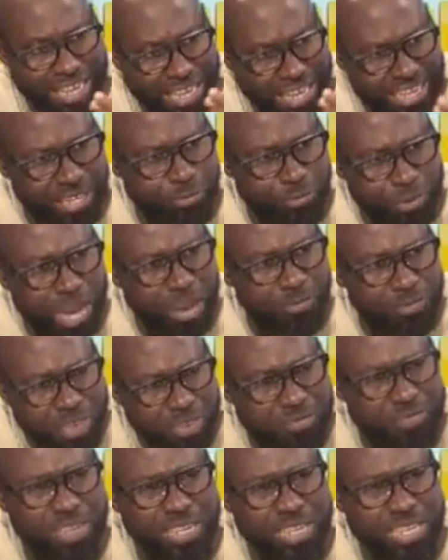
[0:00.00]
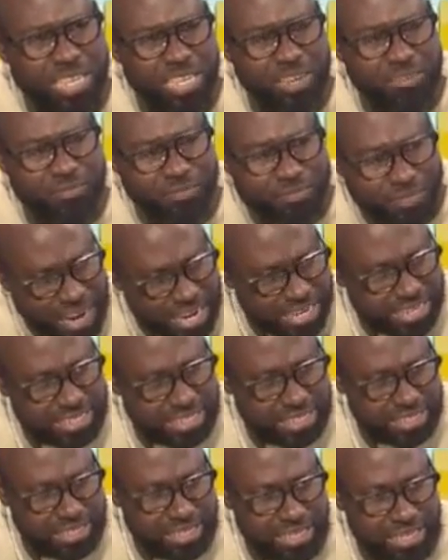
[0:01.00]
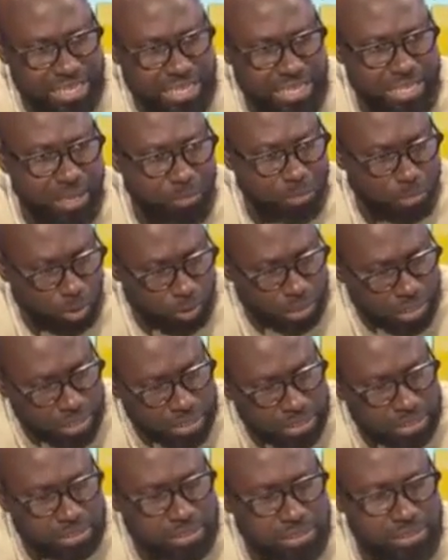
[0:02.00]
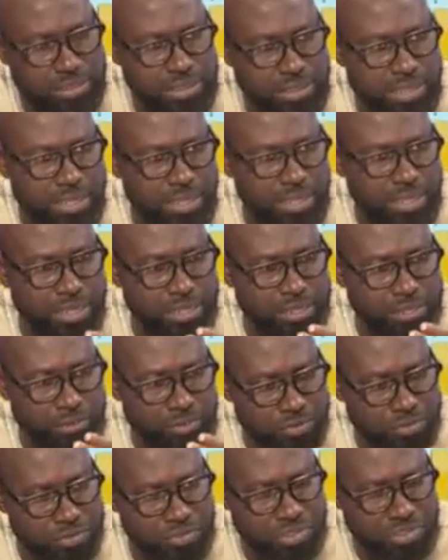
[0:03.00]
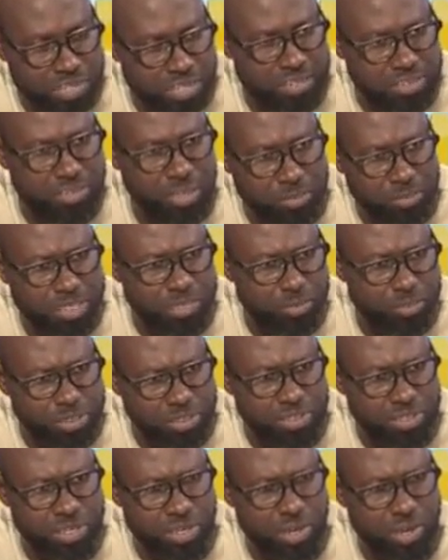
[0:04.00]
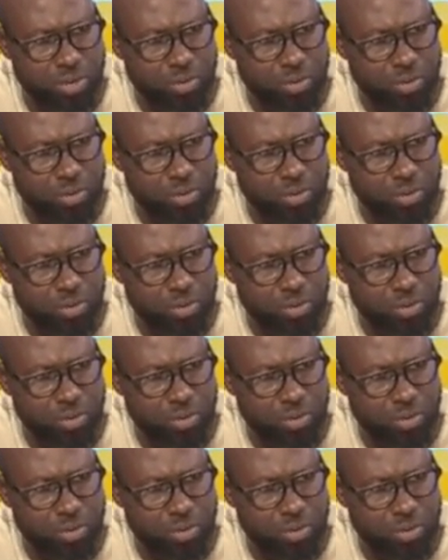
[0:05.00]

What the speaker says: And we have even invited the police, the constitutionally established bodies.